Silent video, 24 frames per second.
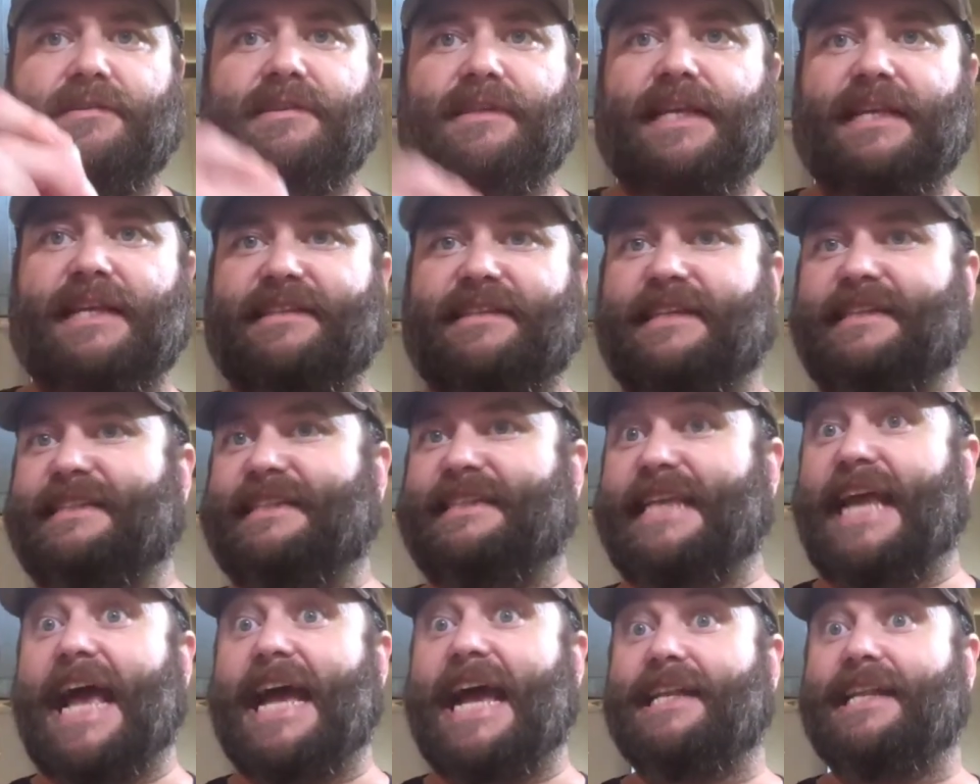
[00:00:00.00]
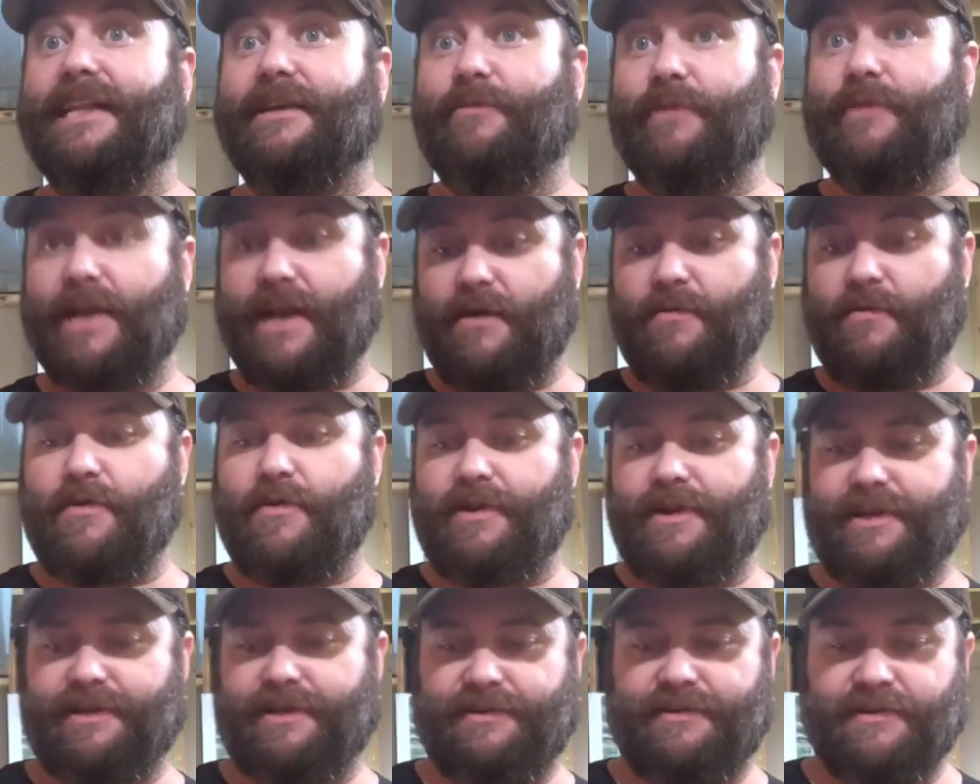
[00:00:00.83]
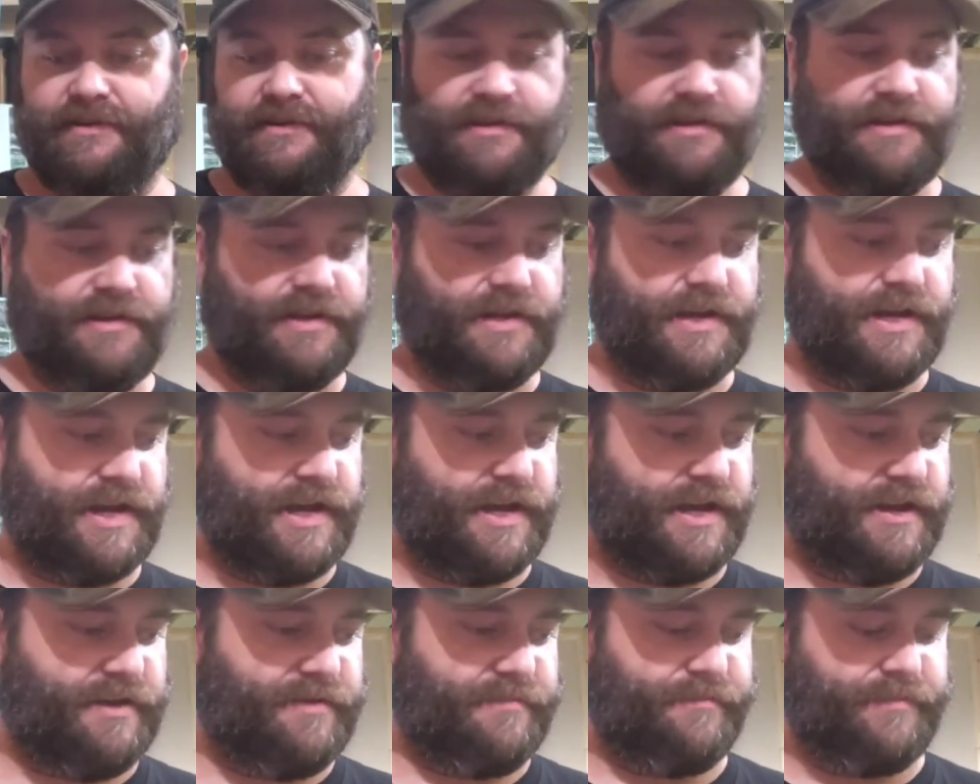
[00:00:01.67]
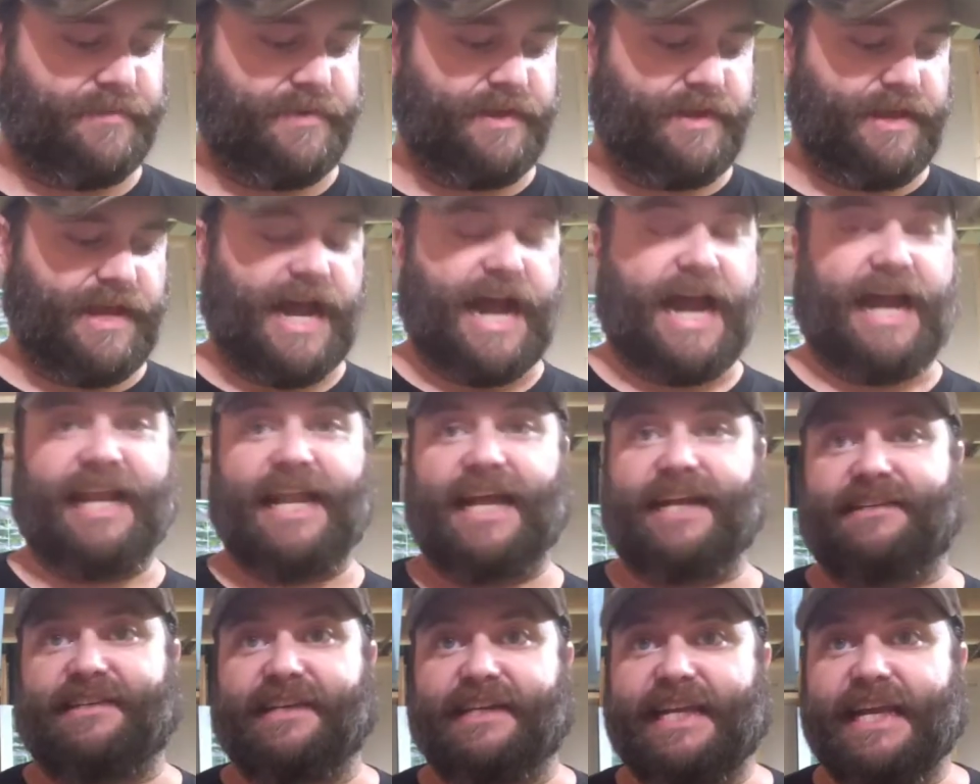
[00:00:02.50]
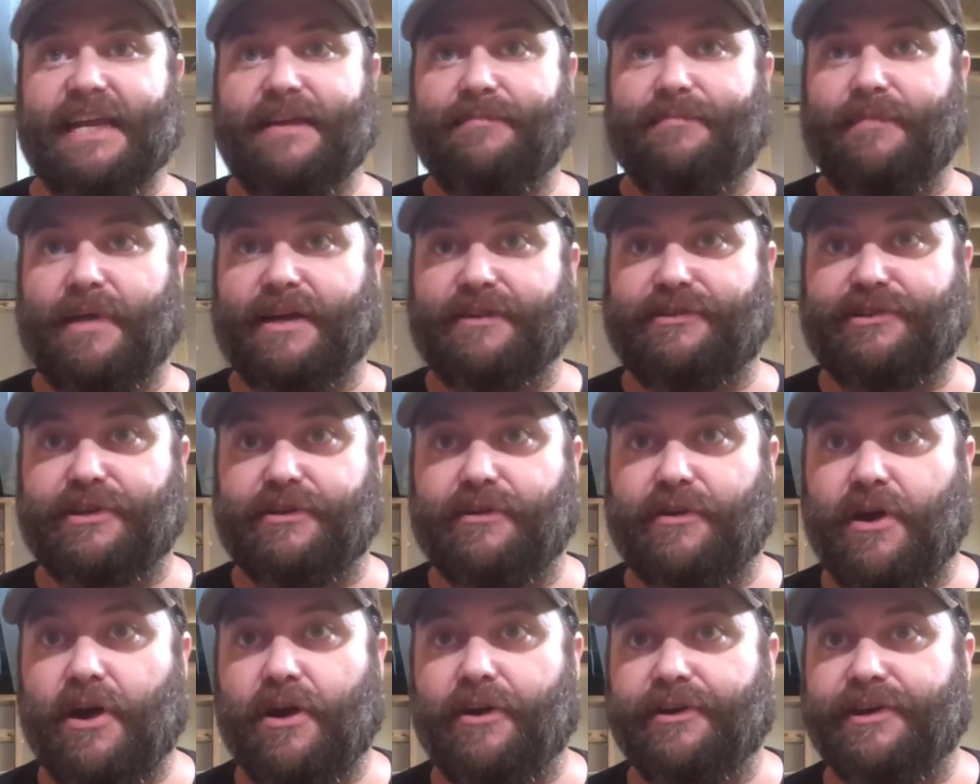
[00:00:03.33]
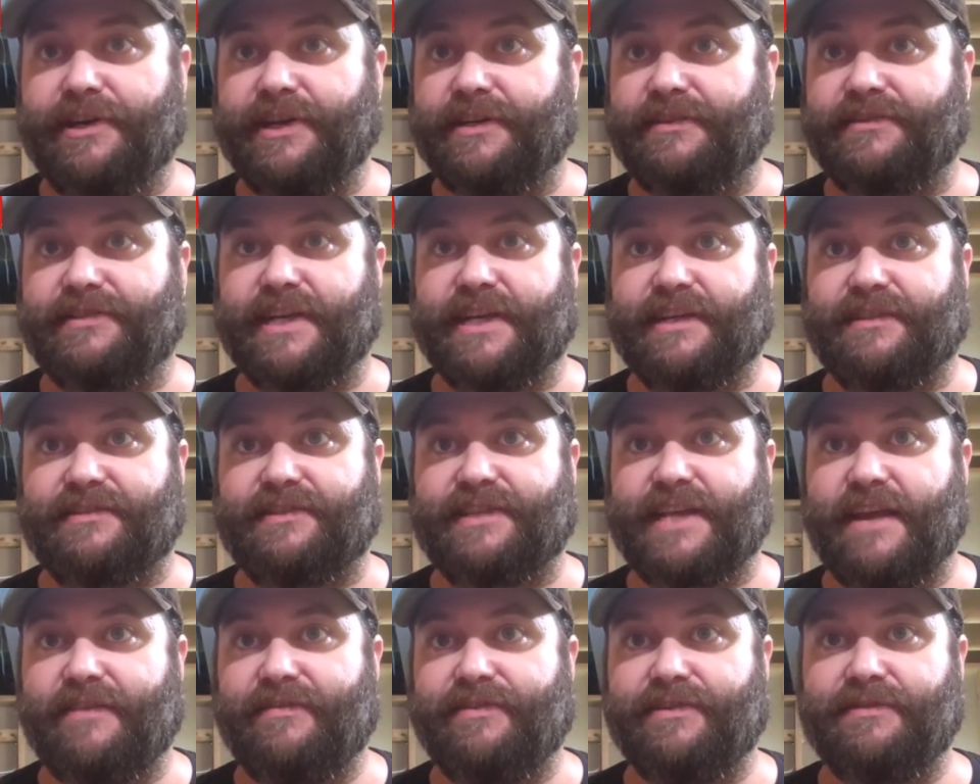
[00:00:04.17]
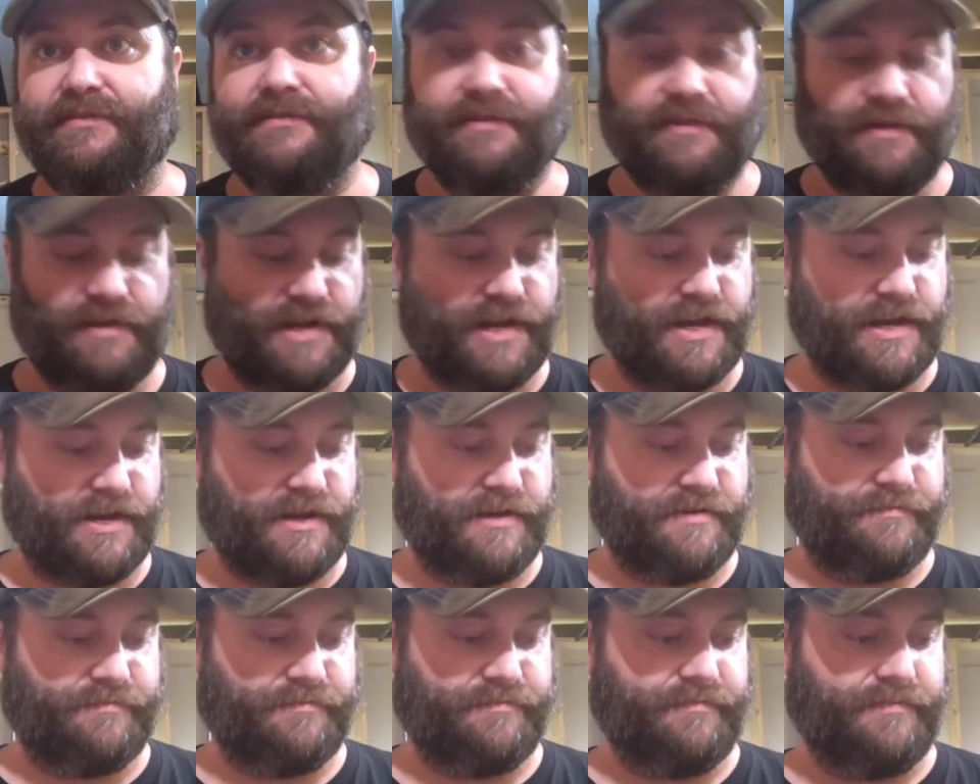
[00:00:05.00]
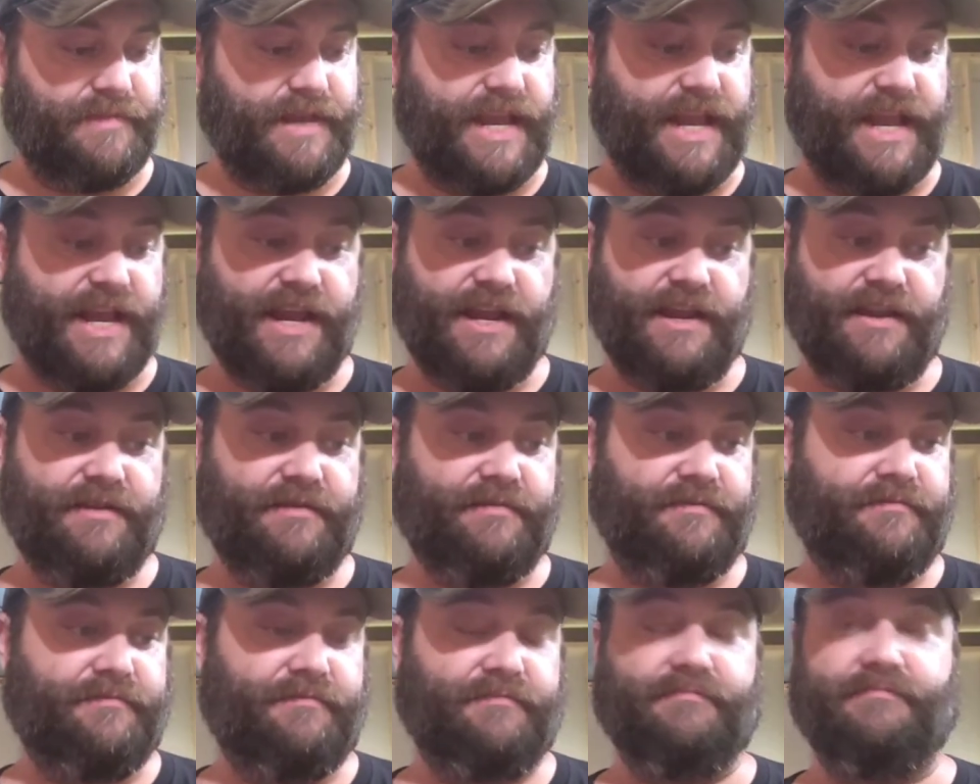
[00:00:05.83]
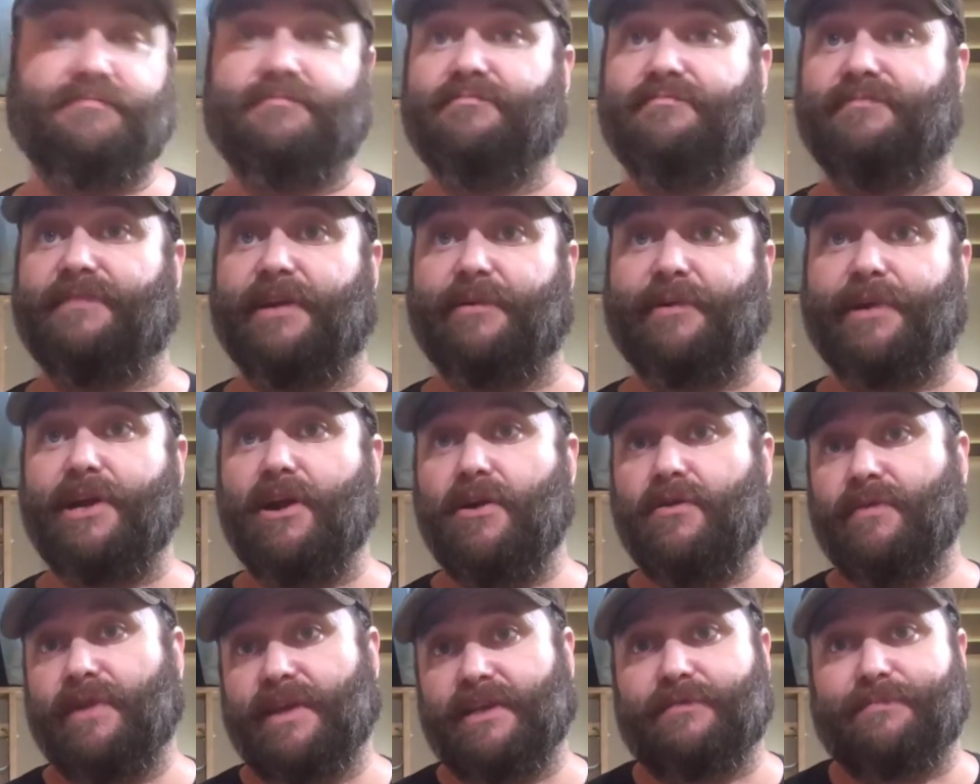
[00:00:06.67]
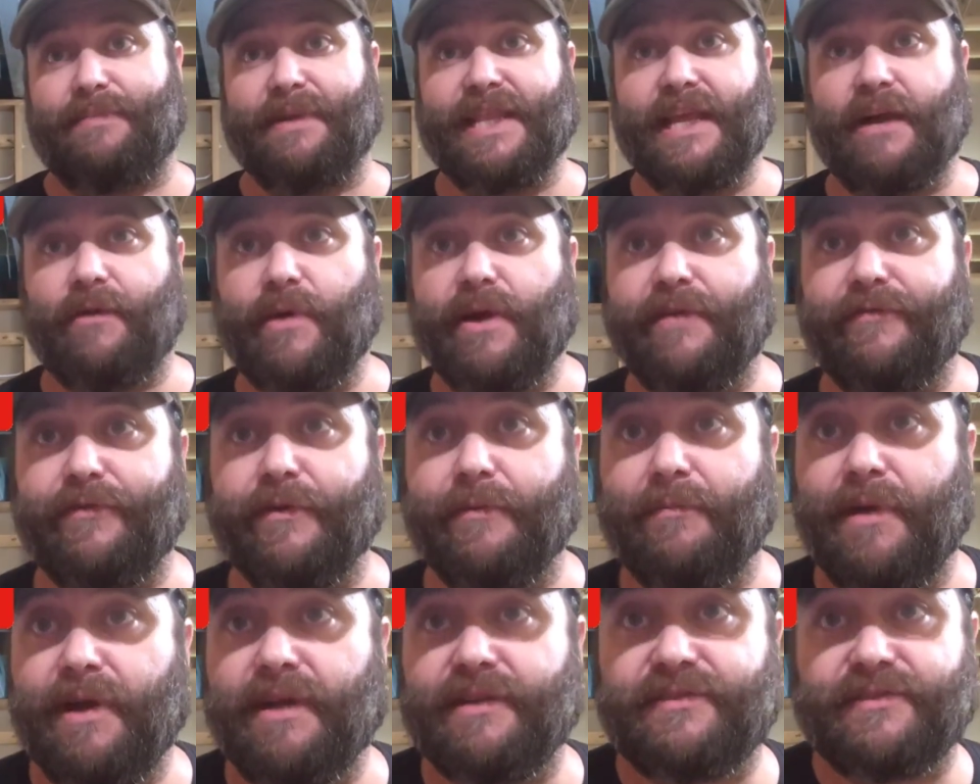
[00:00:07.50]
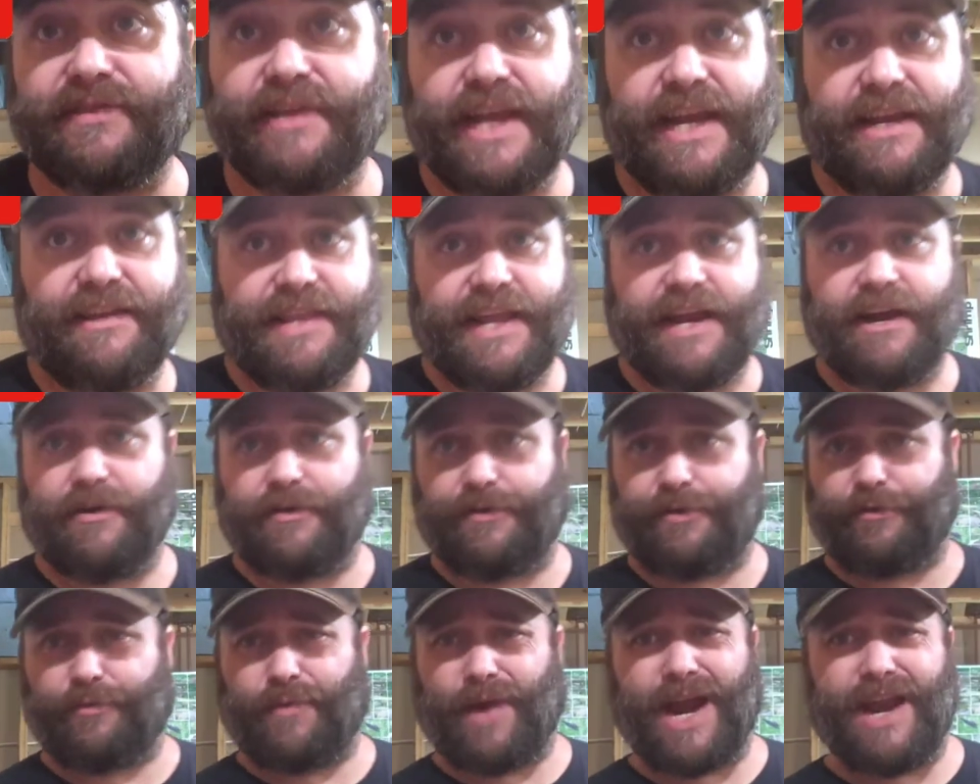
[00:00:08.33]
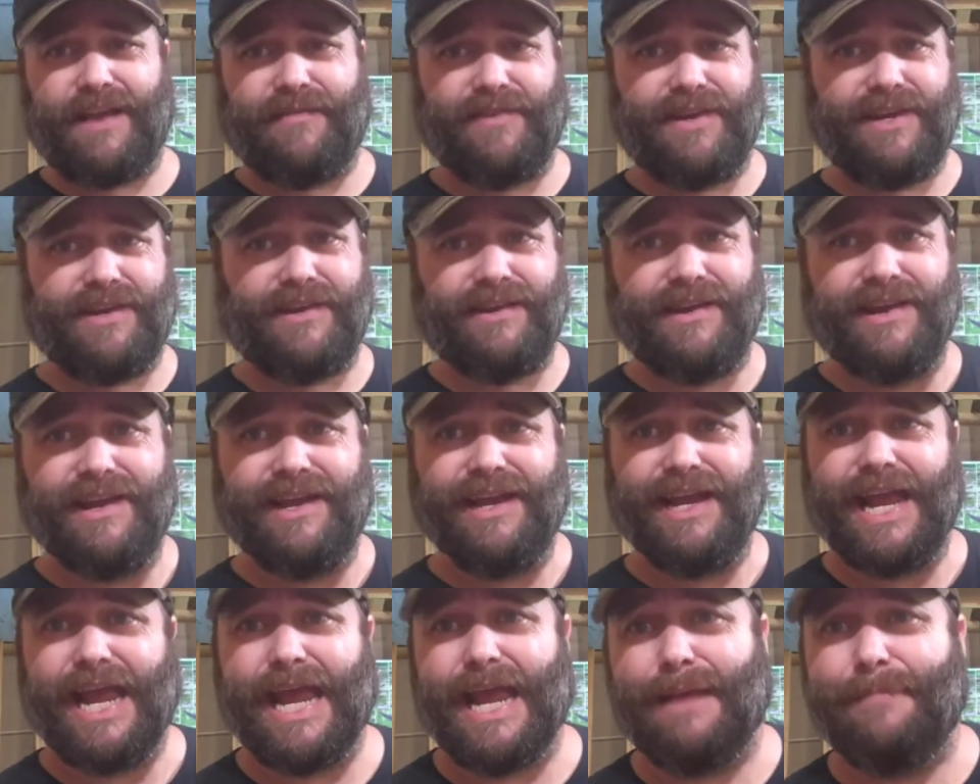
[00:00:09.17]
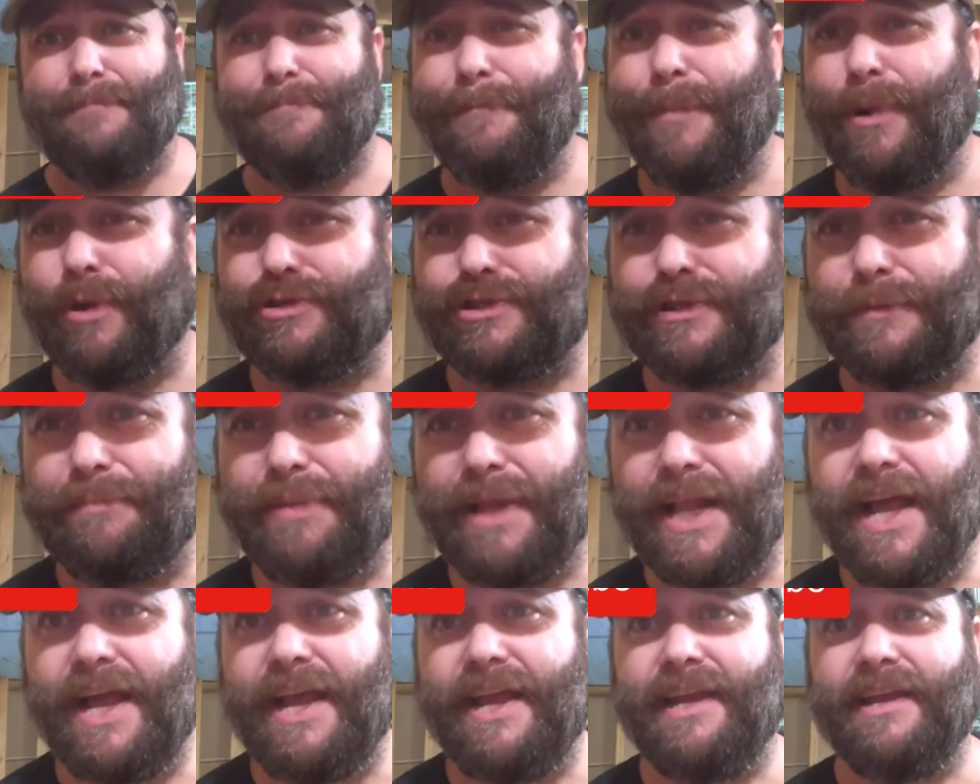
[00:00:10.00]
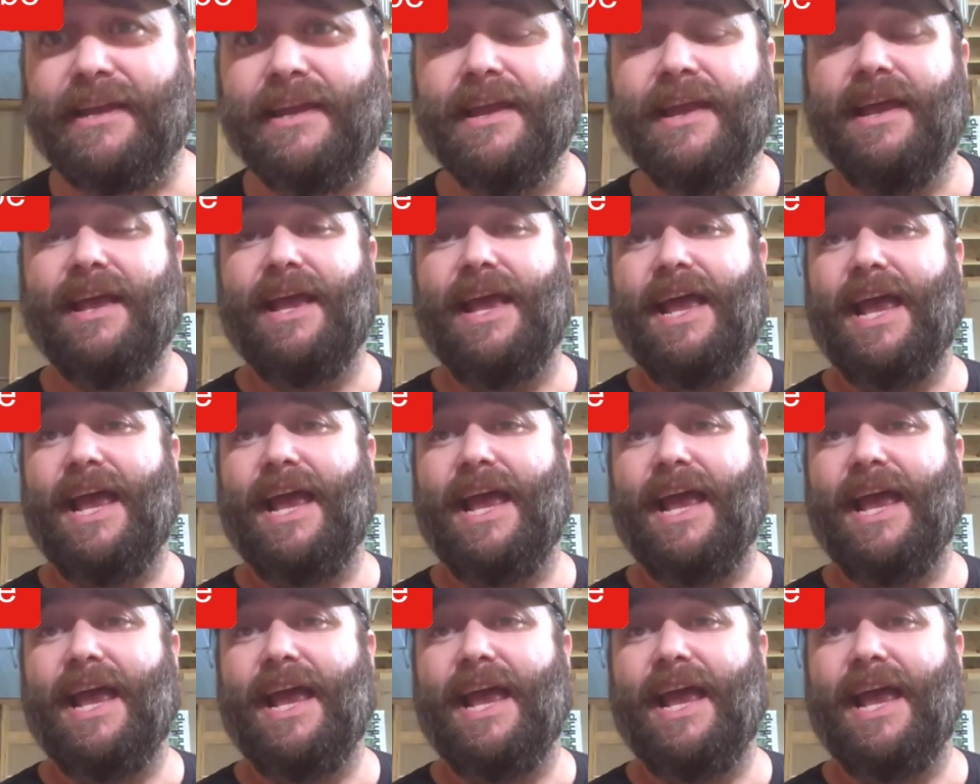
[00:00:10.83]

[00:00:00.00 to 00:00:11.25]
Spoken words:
That's exactly what I wanted. I like to keep my general hardness at seven. And there we go. It's been that way for months, and they are thriving and multiplying.